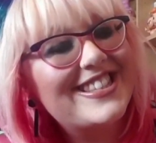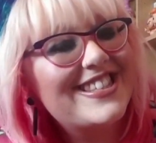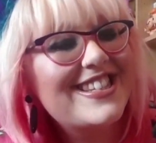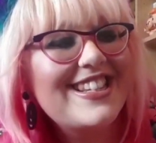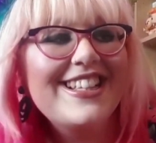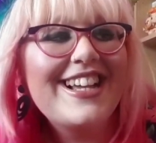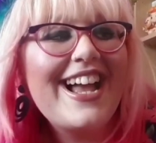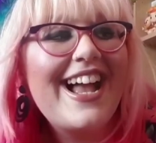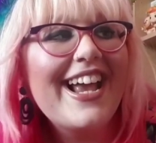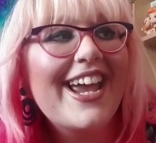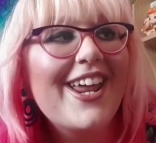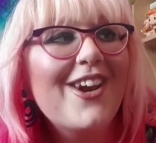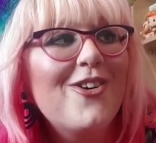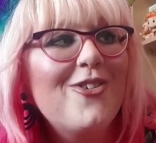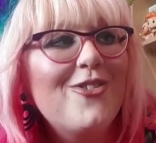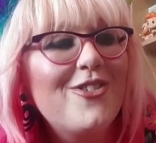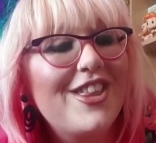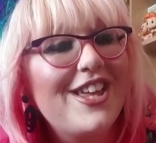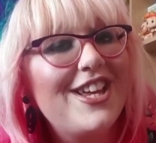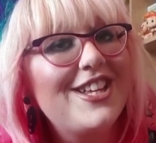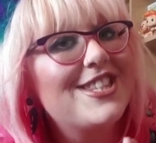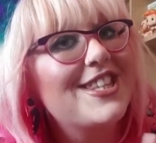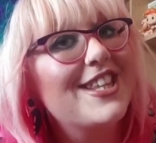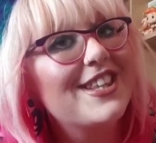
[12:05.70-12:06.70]
I still can't get
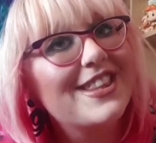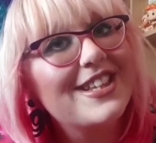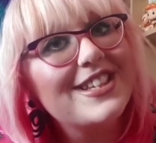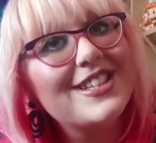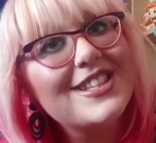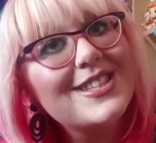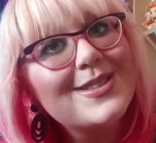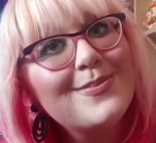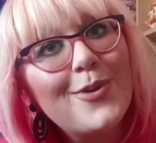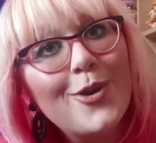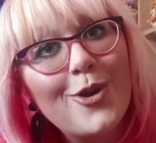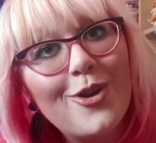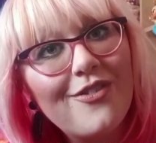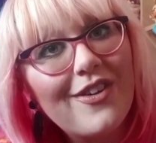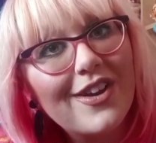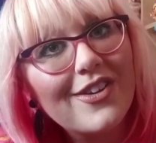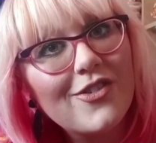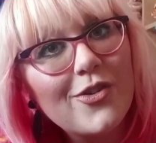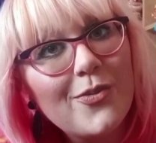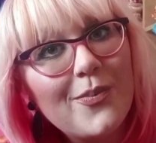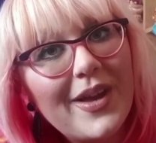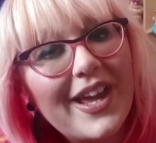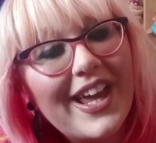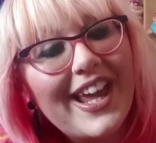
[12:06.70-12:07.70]
over this. Like, this is
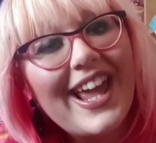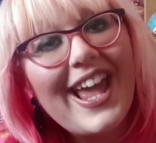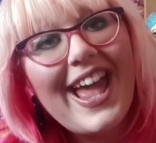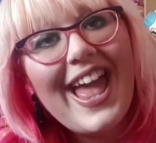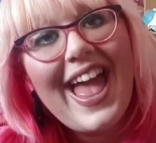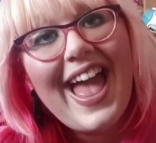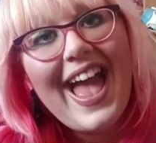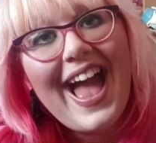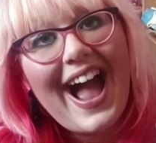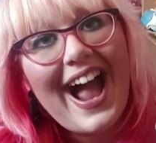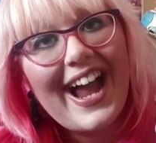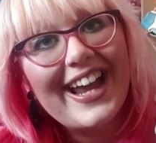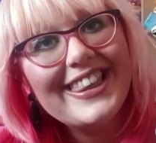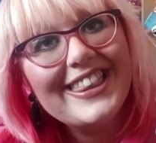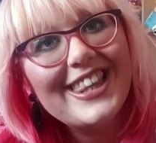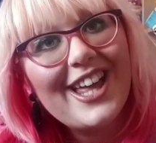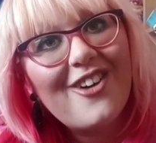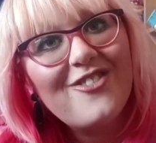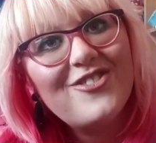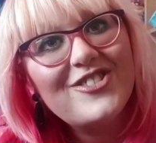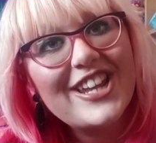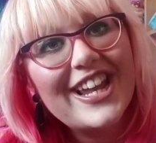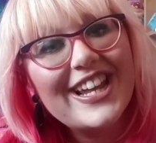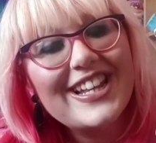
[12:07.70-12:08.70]
perfect for me. I
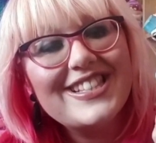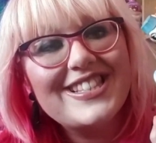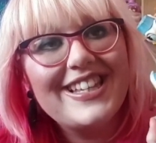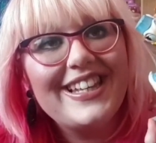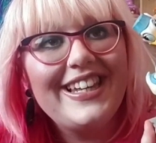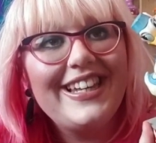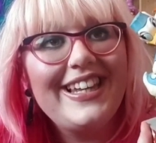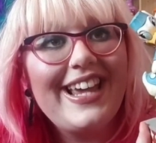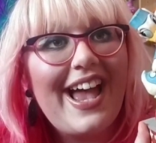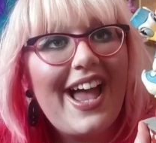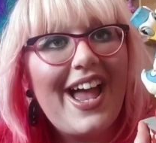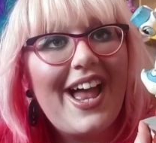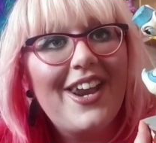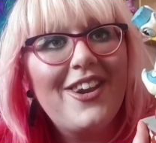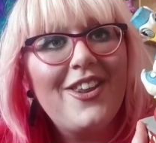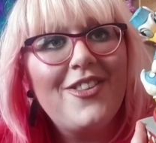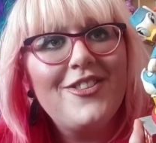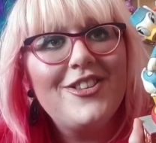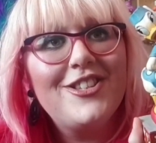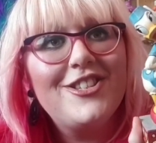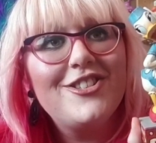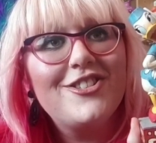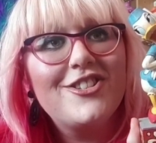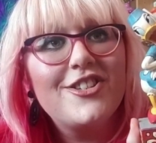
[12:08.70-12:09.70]
love Daisy,
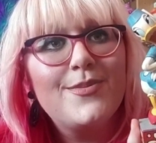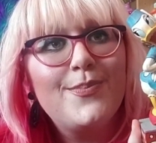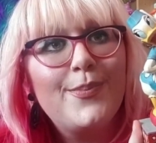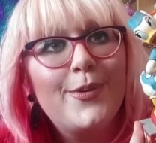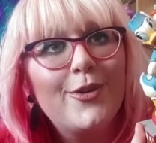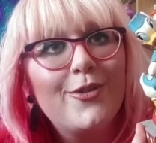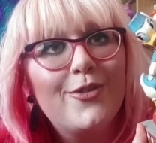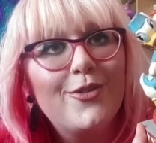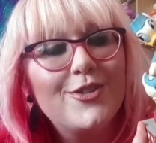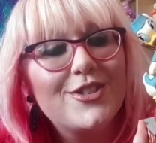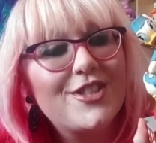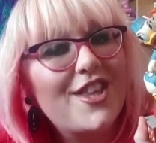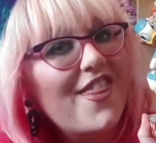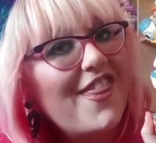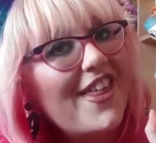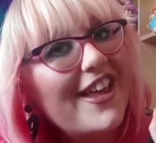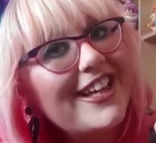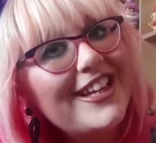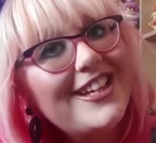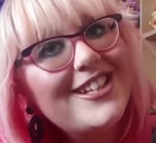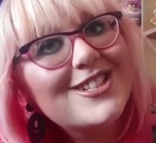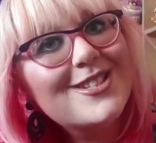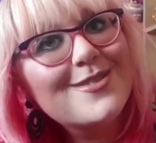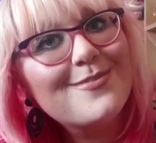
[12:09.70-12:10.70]
and this is just beautiful. So
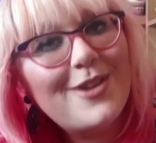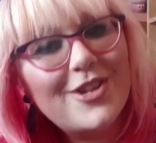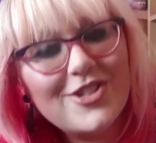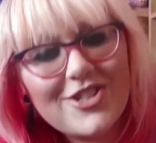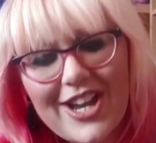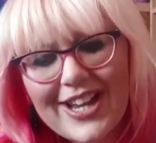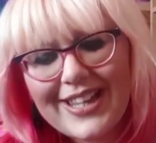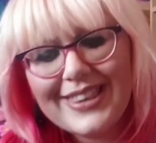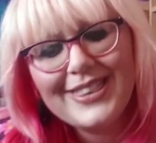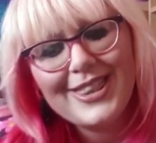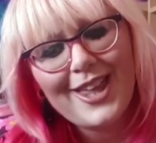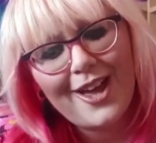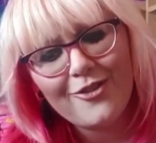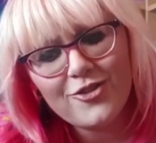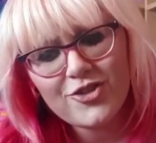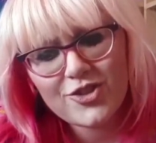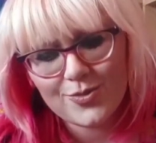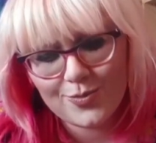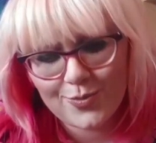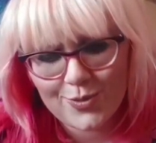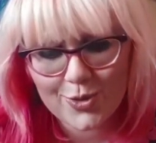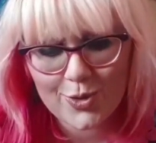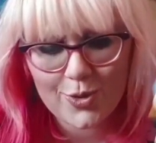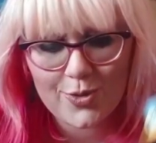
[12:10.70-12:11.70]
thank you so much. I love
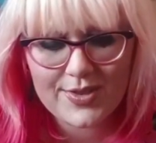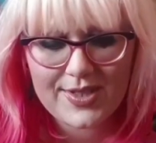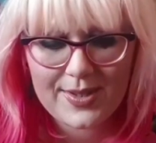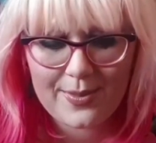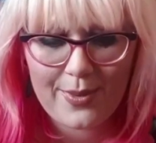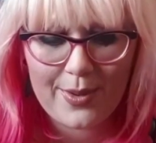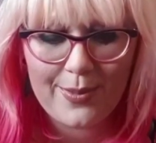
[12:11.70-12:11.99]
Jim Shores.